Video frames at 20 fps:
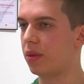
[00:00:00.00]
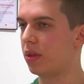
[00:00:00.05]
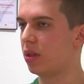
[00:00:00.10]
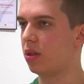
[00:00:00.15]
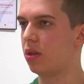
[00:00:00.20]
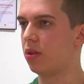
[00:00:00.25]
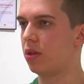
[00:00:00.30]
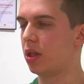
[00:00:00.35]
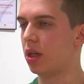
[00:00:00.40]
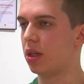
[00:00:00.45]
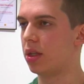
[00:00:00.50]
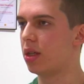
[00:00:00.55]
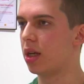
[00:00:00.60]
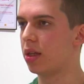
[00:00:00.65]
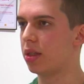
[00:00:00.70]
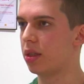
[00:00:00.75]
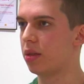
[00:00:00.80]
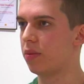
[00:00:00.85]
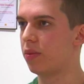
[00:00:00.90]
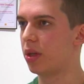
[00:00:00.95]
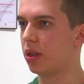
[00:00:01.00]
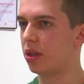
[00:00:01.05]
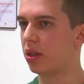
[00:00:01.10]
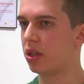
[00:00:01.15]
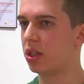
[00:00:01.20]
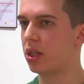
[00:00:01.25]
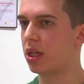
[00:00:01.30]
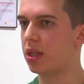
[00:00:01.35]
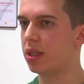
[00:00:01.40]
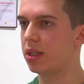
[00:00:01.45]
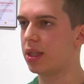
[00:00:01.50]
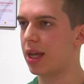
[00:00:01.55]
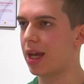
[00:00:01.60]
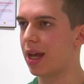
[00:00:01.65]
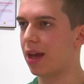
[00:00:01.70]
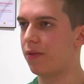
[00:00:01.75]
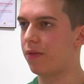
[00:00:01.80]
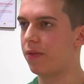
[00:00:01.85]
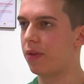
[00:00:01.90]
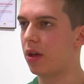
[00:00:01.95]
It's usually a dozen, but the sheets, they
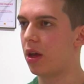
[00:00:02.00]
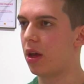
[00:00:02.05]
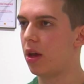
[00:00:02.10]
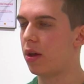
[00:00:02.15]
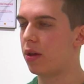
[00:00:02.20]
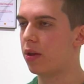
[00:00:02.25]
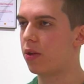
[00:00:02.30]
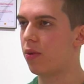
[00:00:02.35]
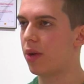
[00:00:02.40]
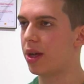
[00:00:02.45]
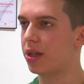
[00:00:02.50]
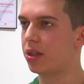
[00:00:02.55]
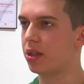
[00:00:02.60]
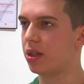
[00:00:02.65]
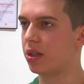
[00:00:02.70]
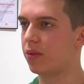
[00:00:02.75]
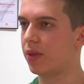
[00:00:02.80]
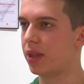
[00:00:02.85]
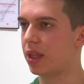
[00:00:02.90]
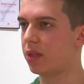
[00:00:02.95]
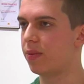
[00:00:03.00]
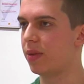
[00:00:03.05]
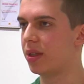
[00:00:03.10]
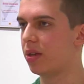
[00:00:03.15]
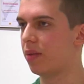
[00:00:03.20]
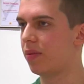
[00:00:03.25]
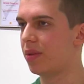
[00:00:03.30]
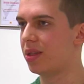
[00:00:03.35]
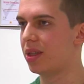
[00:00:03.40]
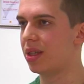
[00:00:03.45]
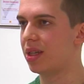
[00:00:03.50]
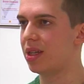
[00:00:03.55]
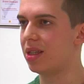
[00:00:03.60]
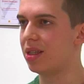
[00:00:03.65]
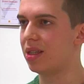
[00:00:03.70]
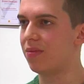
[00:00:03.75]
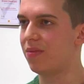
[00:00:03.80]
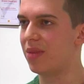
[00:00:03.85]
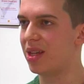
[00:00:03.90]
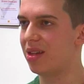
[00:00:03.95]
have questions where they're split up into
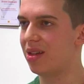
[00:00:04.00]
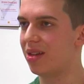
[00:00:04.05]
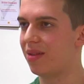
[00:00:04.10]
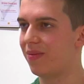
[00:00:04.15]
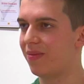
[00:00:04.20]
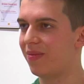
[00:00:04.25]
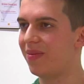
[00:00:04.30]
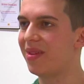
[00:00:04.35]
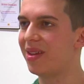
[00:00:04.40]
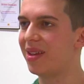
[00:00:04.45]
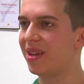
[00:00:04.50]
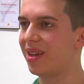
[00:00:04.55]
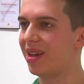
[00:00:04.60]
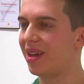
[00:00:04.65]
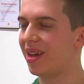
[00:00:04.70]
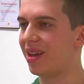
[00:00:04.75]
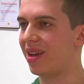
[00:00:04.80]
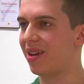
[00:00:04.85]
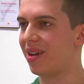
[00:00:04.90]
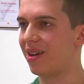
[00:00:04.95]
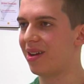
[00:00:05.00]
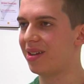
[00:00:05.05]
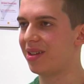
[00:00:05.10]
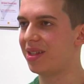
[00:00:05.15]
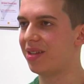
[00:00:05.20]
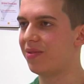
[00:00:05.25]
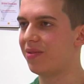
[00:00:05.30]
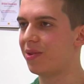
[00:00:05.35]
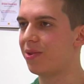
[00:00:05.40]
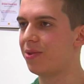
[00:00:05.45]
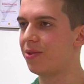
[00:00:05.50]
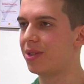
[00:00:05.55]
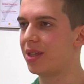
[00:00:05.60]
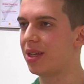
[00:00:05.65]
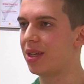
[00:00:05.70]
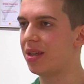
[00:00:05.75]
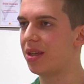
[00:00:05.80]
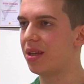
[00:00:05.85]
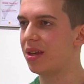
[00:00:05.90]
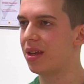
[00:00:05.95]
easy, medium, and hard
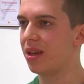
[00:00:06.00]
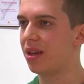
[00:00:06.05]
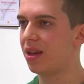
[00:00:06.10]
difficulty,